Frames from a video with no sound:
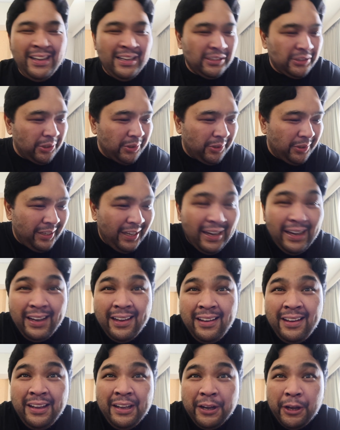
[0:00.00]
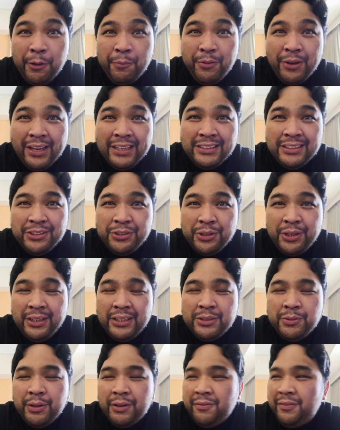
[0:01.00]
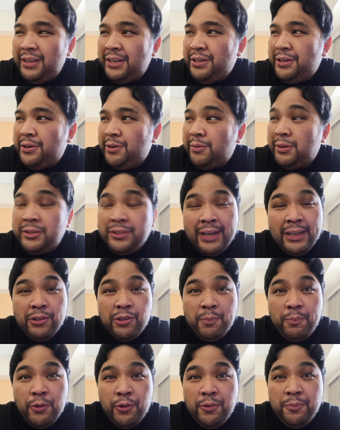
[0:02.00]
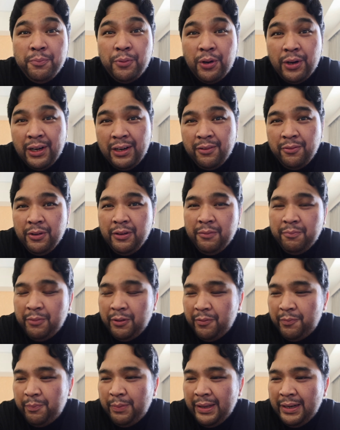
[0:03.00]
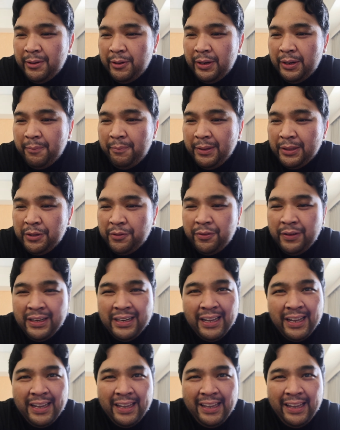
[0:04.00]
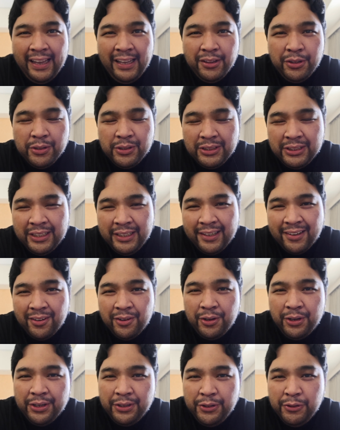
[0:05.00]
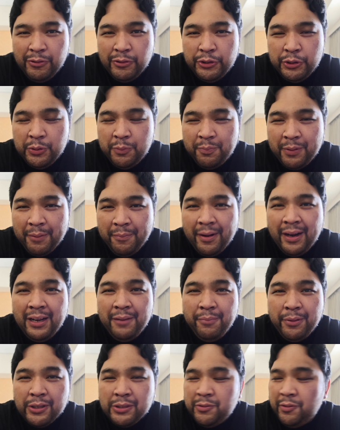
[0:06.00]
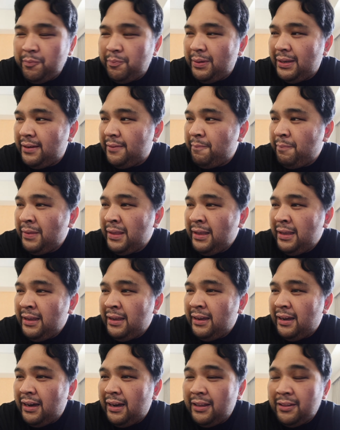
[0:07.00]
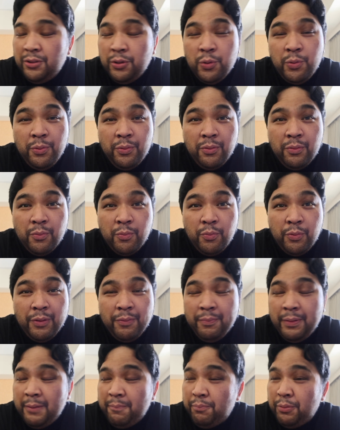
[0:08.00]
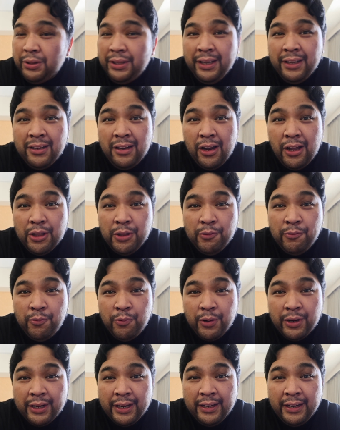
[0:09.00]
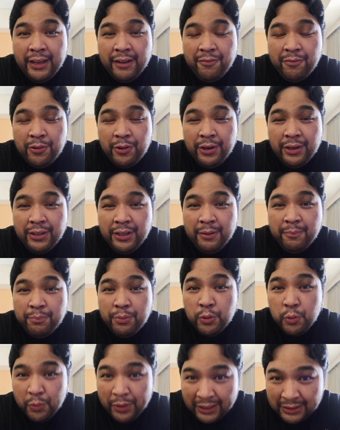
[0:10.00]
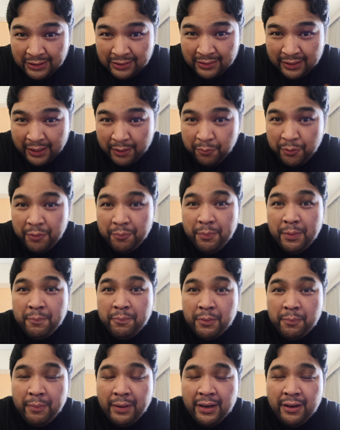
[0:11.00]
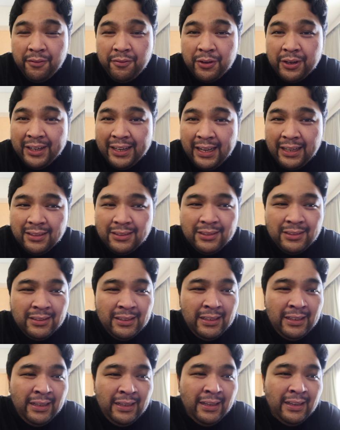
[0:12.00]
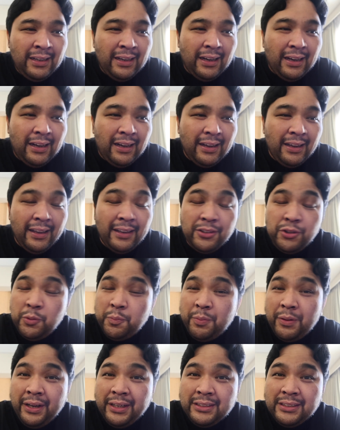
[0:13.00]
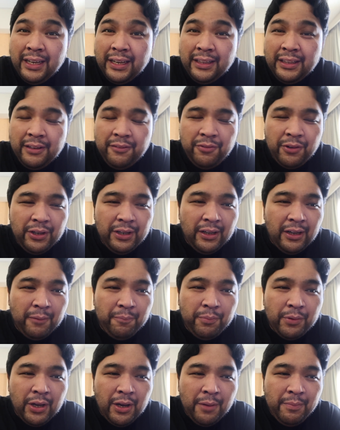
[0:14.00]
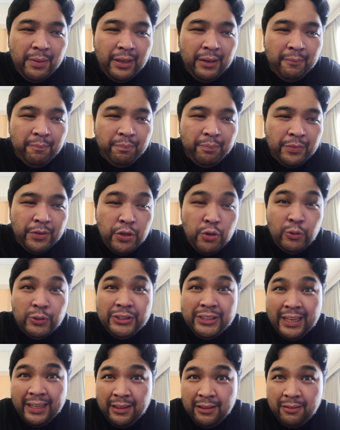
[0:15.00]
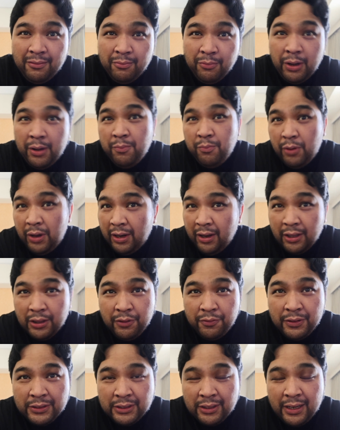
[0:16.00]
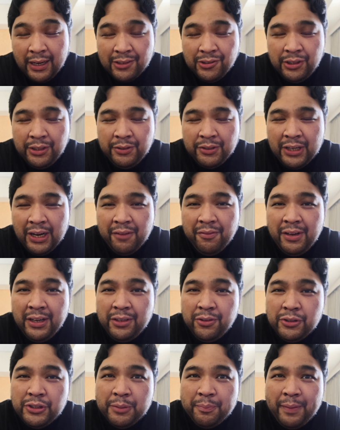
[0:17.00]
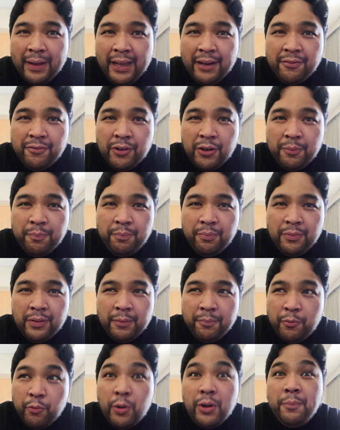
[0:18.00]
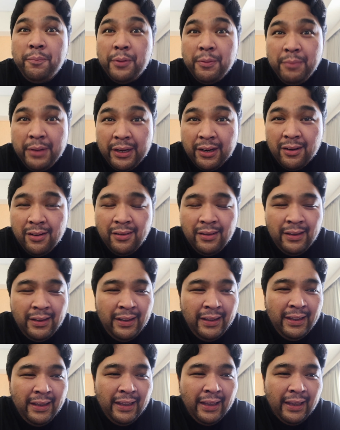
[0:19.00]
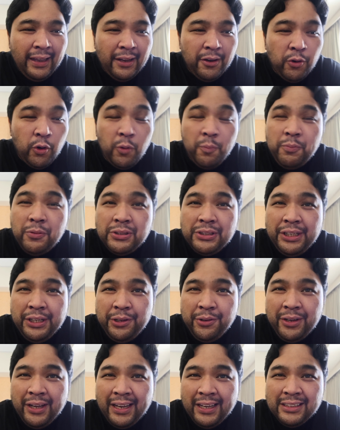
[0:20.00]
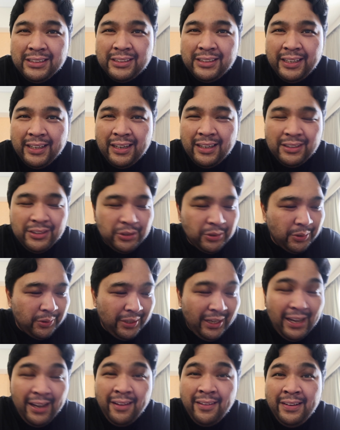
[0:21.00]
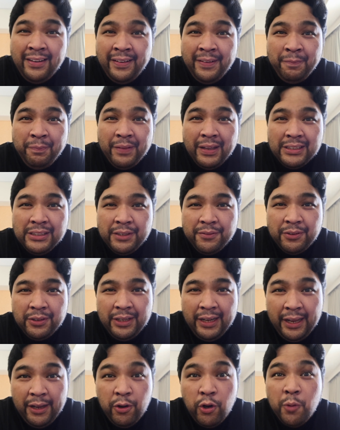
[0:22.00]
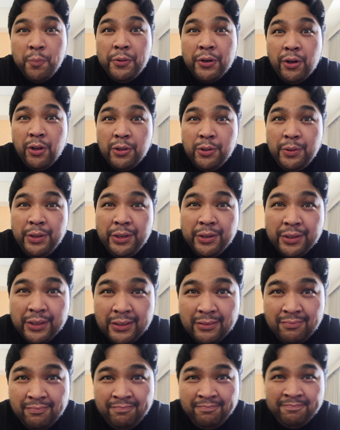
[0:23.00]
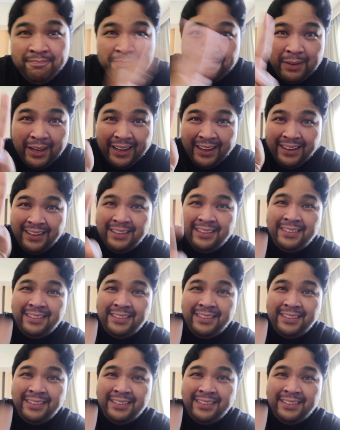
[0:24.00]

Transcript: So yeah, I hope you guys enjoyed this quick video. We'll try to upload more. We've been on a bit of a hiatus here on YouTube, primarily because we've been putting in a lot of work and effort in ProQuest, and we've been preparing for Nats. And super excited for the upcoming new set. Well, a lot of us are actually traveling to Japan for the world premiere and hope to see you guys there. So yeah, That's it for today. Hope you're all doing good. Bye.